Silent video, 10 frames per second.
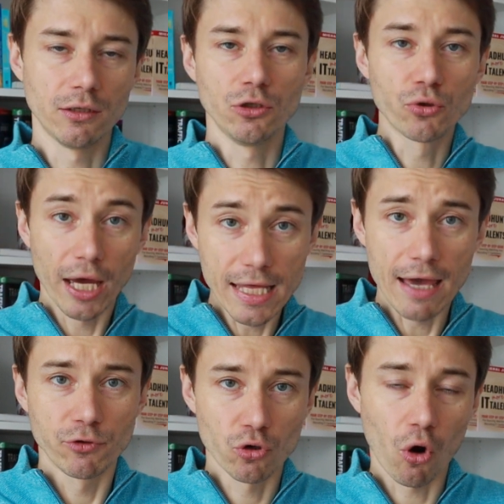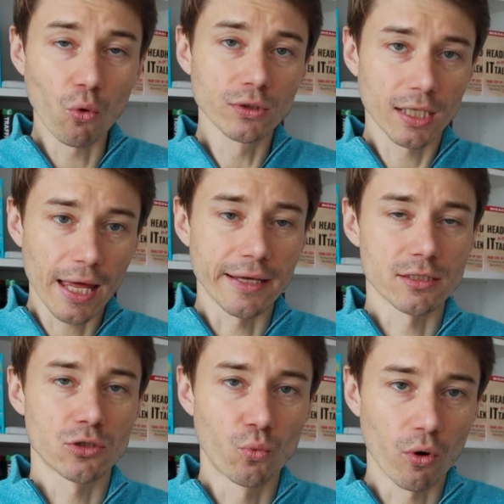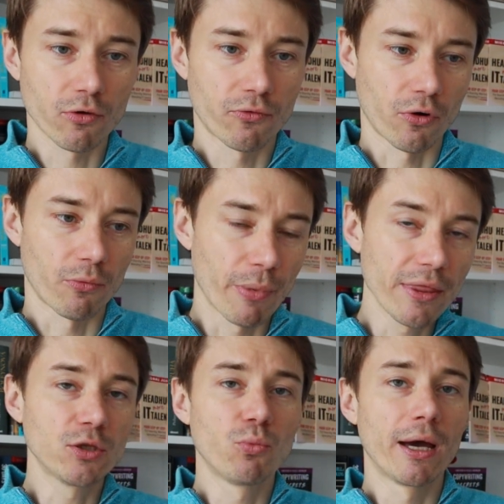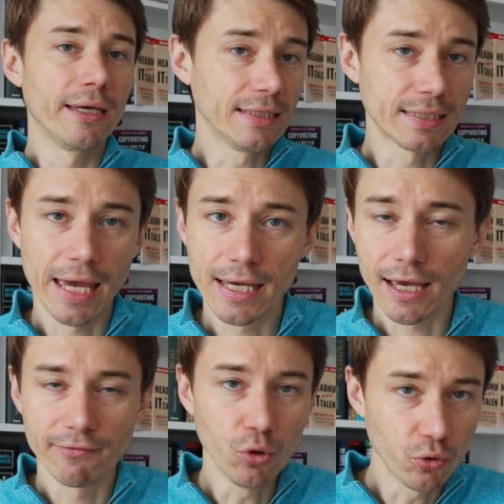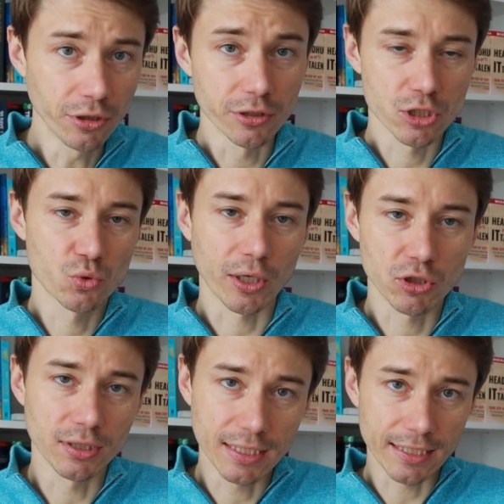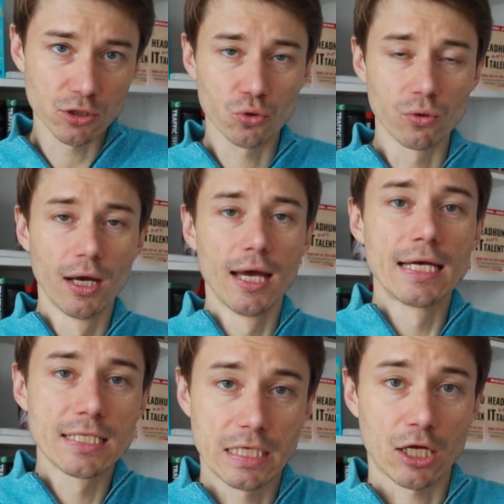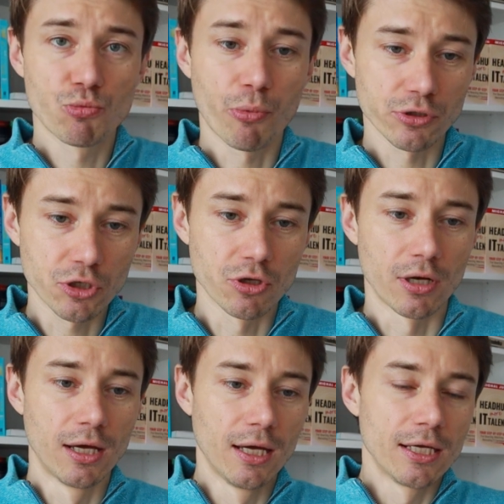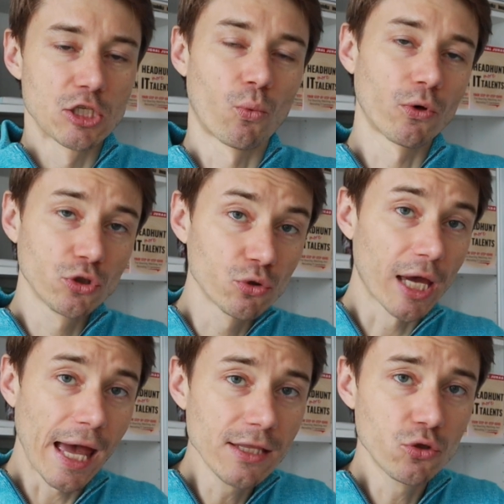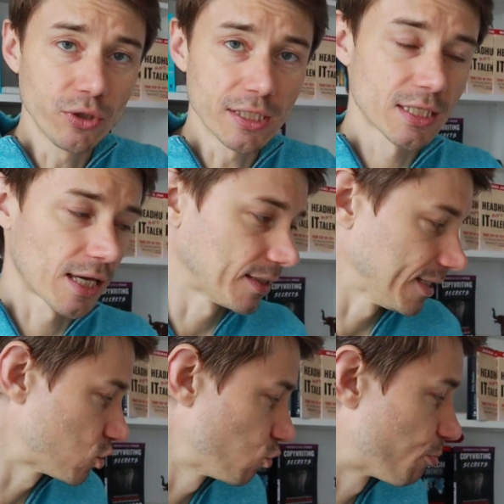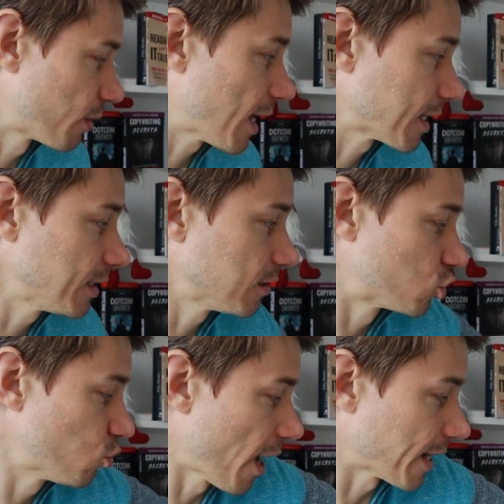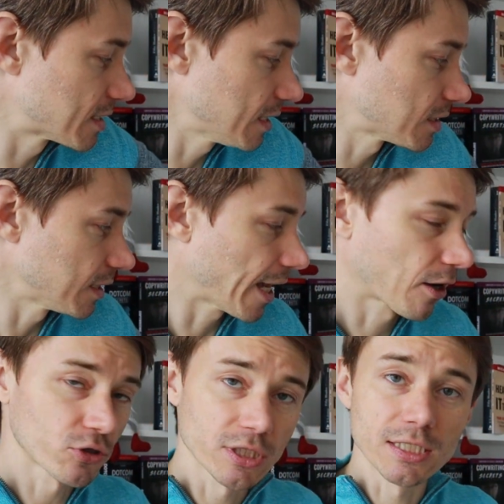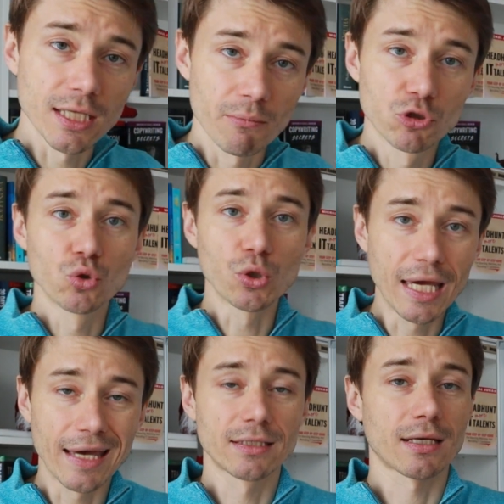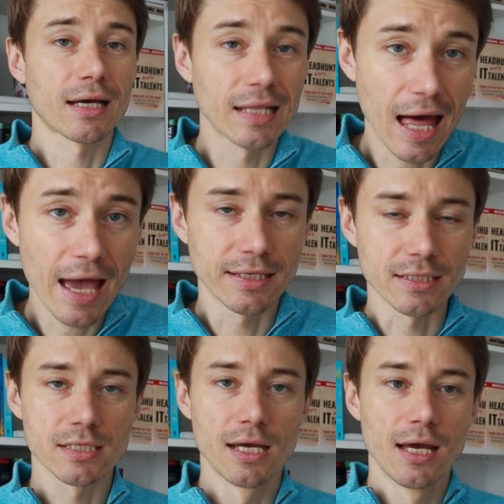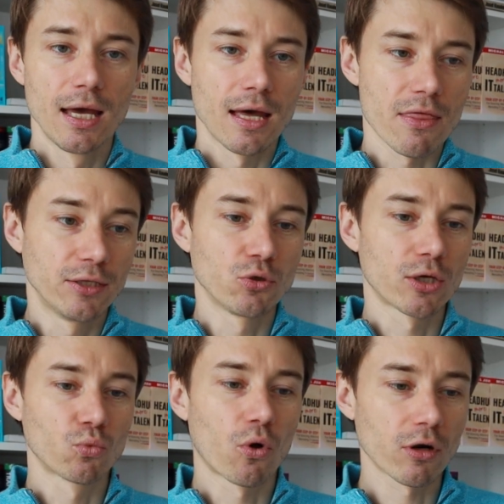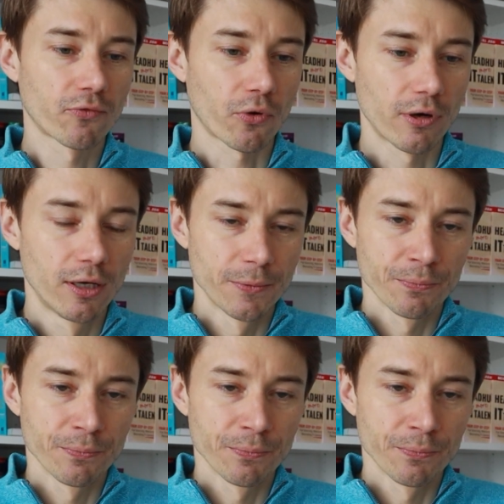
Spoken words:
you can have your own clients you work for, but it may take a few years to actually get to such position. So what you can do instead is to plug in to existing ecosystem to get clients that you can work for.